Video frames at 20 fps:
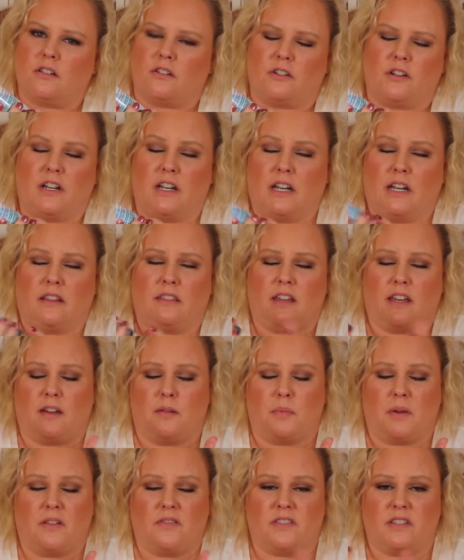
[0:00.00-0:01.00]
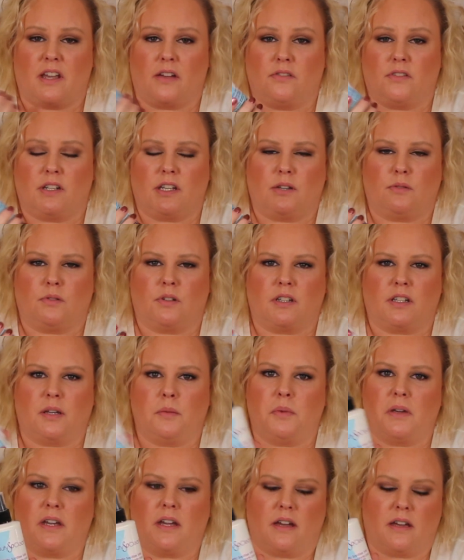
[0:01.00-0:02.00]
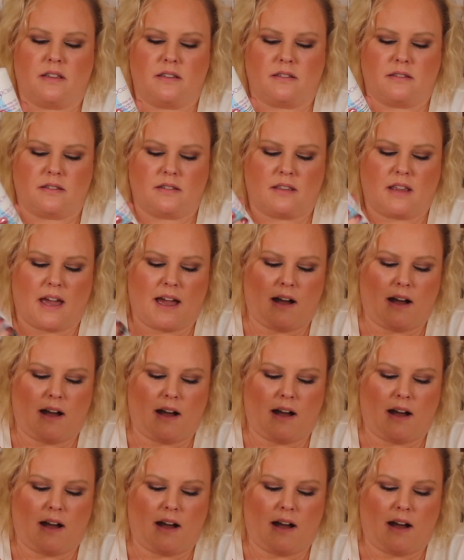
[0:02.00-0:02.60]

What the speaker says: or anything above 70 really, because the